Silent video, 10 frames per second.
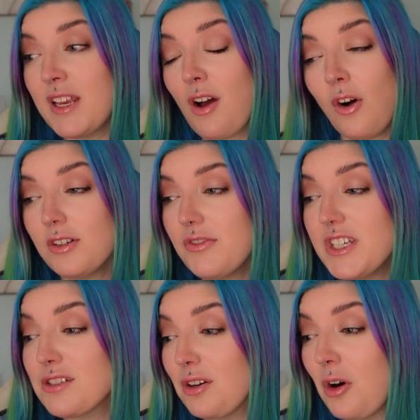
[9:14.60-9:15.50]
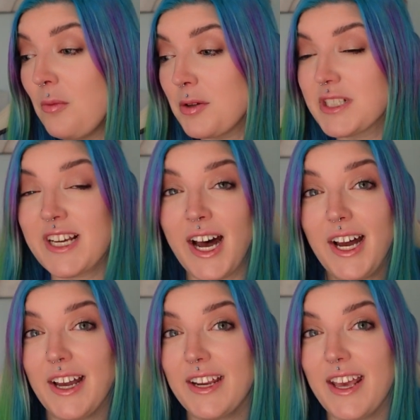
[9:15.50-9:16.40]
all of these are almost
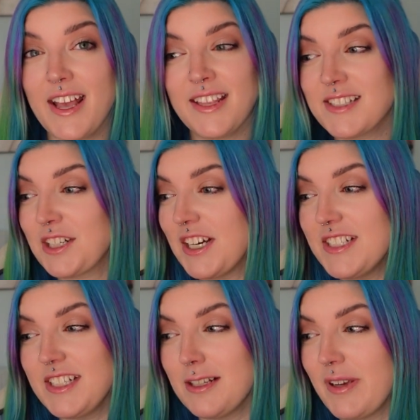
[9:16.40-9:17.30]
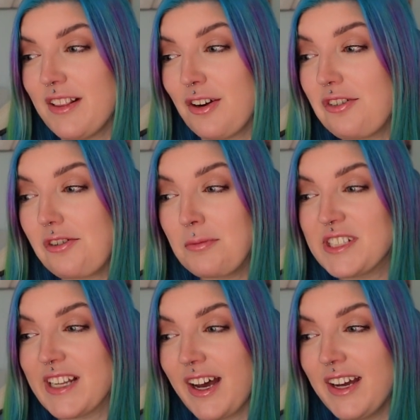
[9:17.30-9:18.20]
tied, and that's crazy to me. They're all
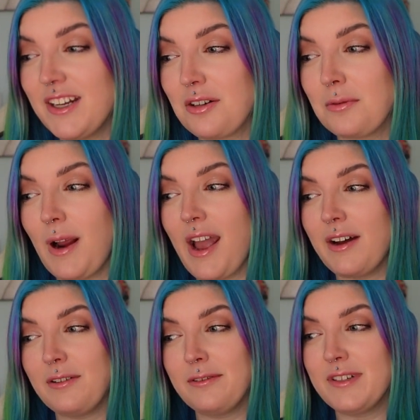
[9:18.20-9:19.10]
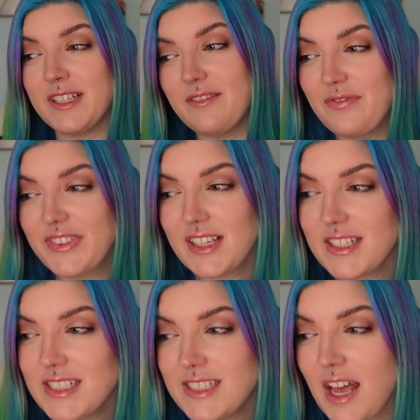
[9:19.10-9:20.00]
almost tied at around
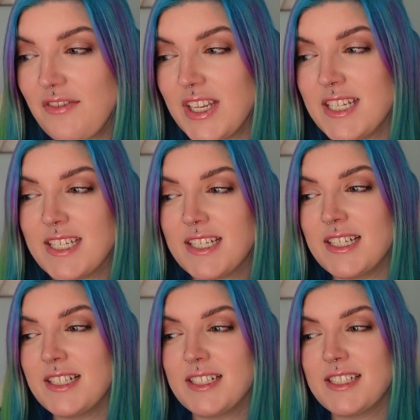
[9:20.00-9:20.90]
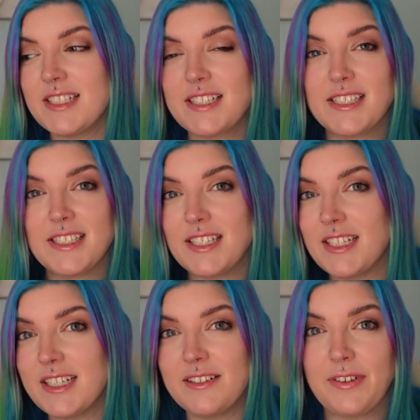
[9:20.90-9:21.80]
70,
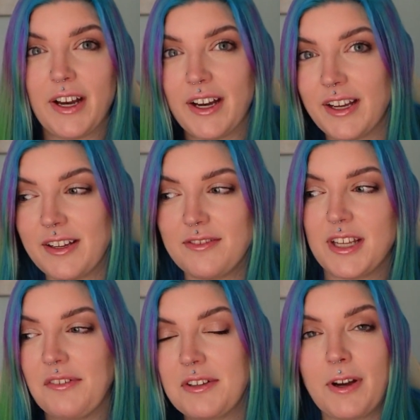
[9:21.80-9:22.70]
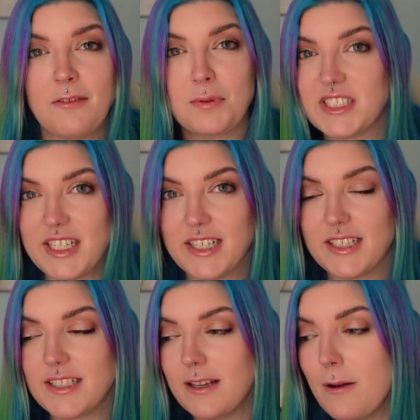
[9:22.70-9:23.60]
65, 75%.